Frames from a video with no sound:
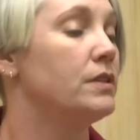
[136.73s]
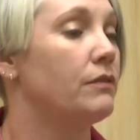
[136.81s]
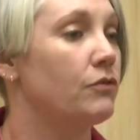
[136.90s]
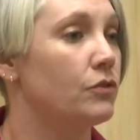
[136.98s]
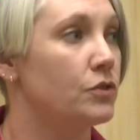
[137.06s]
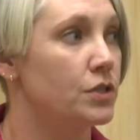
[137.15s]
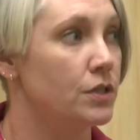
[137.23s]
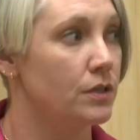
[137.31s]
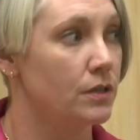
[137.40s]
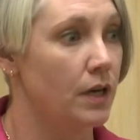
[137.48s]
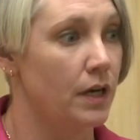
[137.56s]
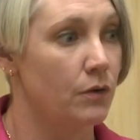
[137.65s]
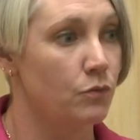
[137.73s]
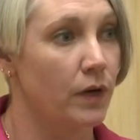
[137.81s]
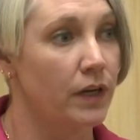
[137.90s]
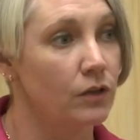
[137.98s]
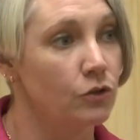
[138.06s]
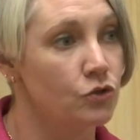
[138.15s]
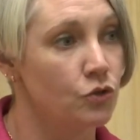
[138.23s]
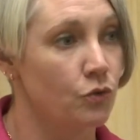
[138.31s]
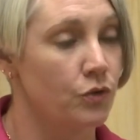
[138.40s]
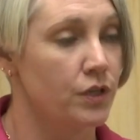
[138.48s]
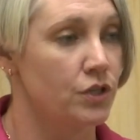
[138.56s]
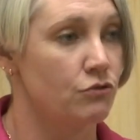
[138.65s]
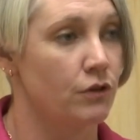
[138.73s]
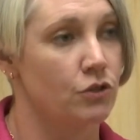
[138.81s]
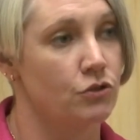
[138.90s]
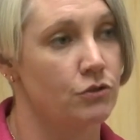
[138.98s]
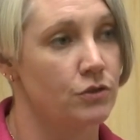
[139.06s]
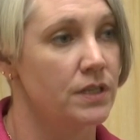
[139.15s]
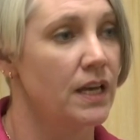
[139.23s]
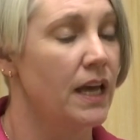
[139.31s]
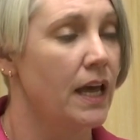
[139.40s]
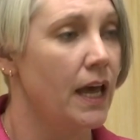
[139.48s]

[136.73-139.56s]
different regulatory structures.